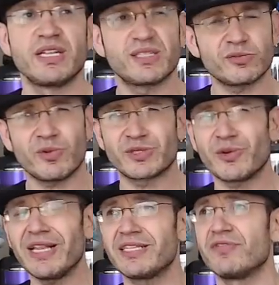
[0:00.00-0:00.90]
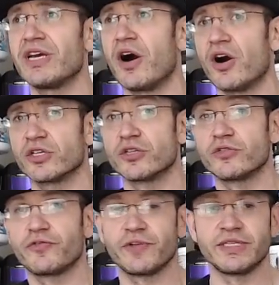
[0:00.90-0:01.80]
it's relatively harder to
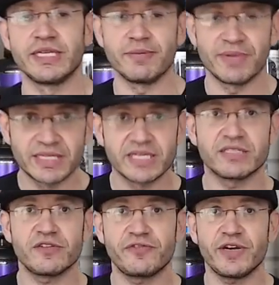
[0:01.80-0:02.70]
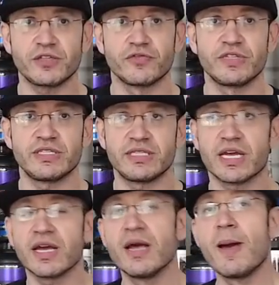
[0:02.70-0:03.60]
feel the immediate effect of this thing,